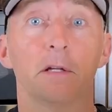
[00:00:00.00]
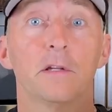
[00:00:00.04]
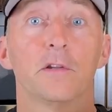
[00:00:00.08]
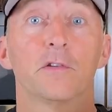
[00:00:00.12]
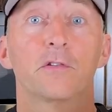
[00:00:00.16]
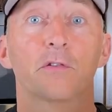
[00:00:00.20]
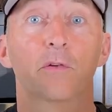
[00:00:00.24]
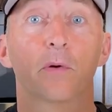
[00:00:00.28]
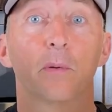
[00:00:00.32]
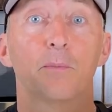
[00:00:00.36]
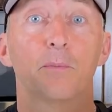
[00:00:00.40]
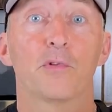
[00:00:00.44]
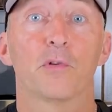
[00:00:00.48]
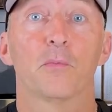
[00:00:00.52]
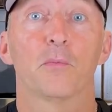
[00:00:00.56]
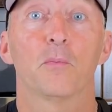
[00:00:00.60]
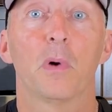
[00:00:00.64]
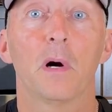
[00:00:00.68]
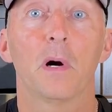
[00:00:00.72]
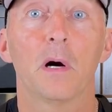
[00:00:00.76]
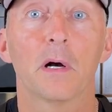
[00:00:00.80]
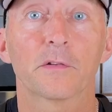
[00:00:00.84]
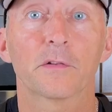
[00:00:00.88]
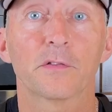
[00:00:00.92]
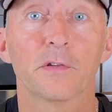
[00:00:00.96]
description
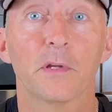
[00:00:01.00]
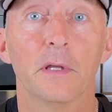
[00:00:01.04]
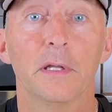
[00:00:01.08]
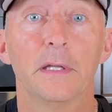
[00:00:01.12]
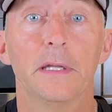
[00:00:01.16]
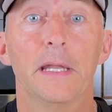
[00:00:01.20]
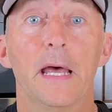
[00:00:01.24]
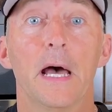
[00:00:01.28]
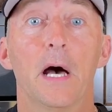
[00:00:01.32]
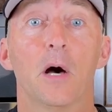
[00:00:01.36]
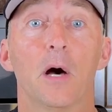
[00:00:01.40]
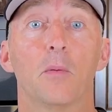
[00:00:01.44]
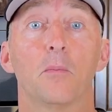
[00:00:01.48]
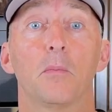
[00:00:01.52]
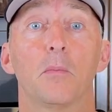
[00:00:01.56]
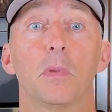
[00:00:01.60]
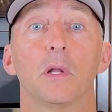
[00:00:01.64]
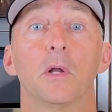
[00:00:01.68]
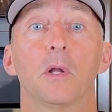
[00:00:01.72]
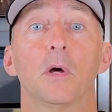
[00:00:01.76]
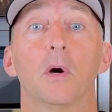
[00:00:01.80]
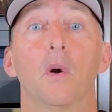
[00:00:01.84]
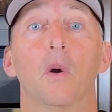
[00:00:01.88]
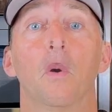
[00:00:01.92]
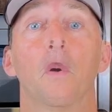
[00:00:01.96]
box down
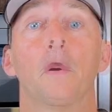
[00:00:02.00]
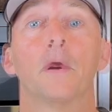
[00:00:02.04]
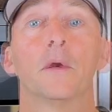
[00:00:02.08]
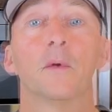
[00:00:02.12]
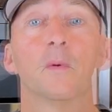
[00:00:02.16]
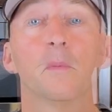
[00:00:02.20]
below.